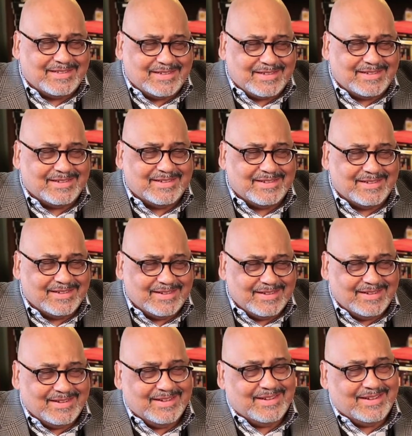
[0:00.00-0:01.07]
it.
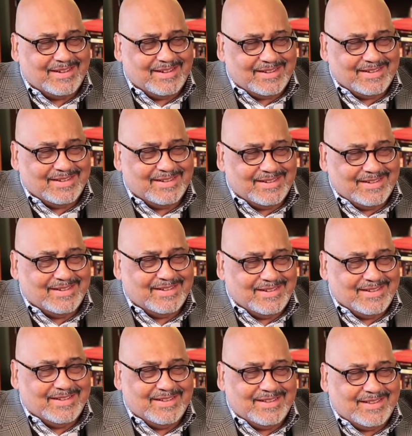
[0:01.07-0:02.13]
Yeah,
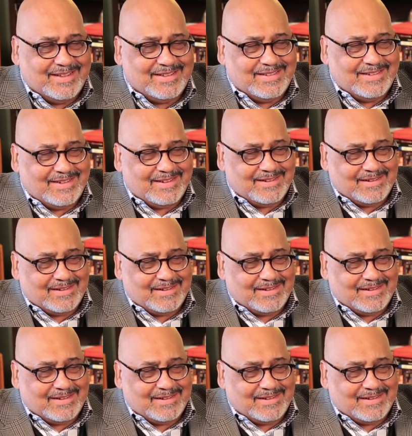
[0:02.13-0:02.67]
that's it.